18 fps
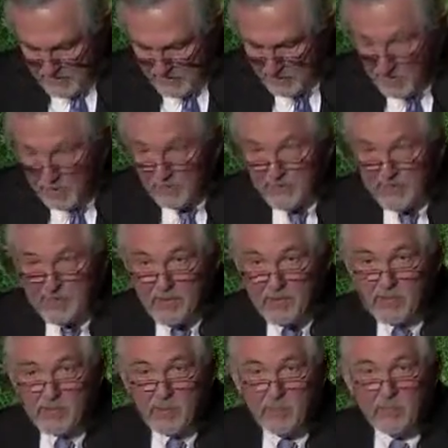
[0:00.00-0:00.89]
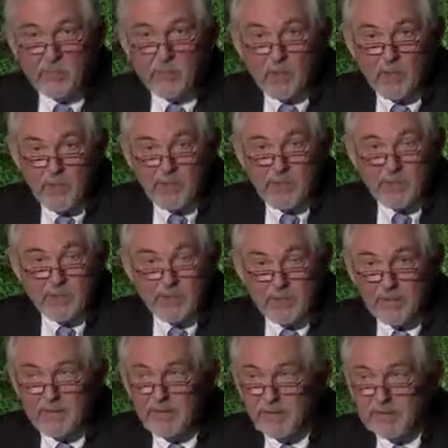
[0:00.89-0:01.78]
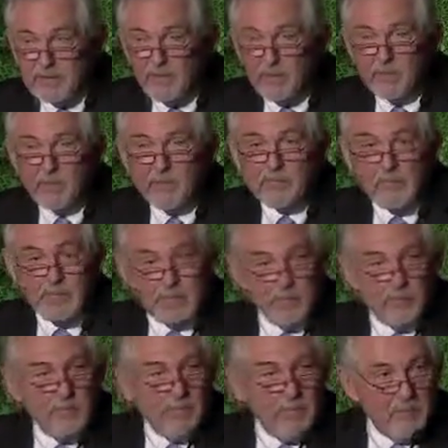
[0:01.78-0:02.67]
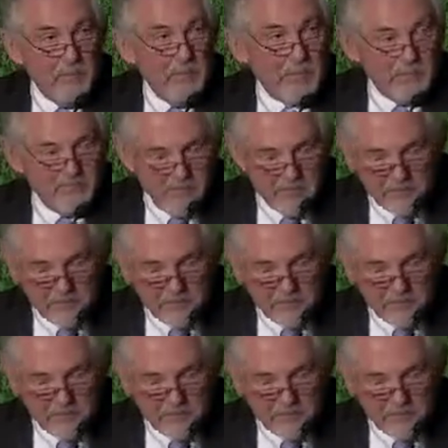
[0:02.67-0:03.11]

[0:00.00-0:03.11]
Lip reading: of our leadership progeny. So thank you very much